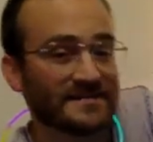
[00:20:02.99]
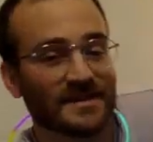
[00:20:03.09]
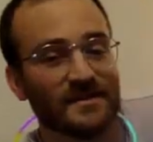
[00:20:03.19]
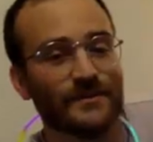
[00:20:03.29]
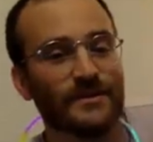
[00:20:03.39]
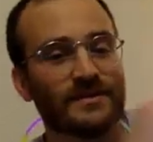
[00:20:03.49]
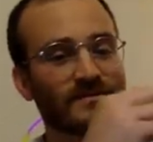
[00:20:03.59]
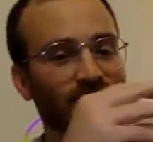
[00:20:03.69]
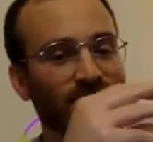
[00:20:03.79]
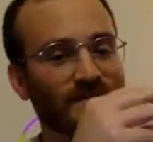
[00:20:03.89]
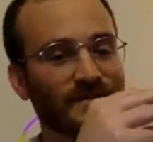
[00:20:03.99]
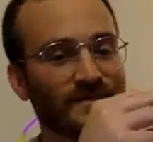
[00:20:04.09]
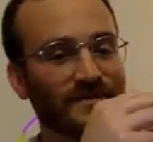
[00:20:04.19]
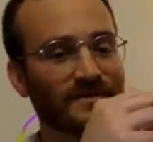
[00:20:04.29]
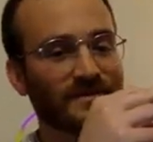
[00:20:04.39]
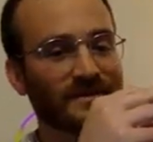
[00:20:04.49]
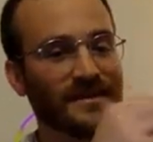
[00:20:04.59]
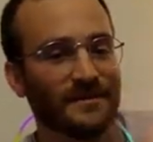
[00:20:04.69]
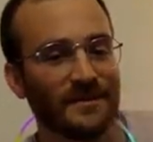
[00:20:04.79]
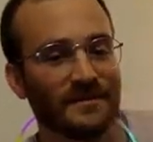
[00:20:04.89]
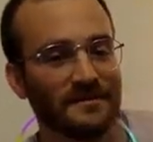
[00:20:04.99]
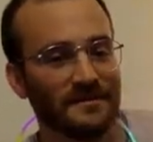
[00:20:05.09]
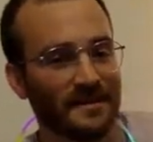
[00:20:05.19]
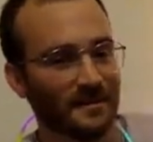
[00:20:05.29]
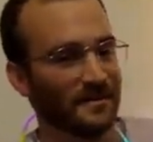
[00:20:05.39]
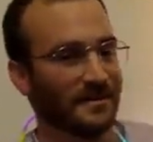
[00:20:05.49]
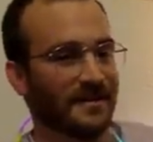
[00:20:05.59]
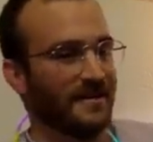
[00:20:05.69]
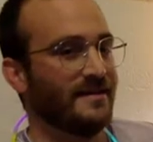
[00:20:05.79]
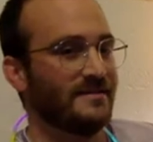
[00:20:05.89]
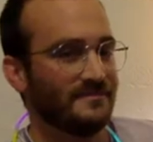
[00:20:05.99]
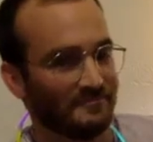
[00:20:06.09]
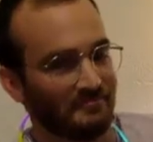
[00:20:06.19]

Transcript: It's like a wooden flute, and I'm going to learn how to play the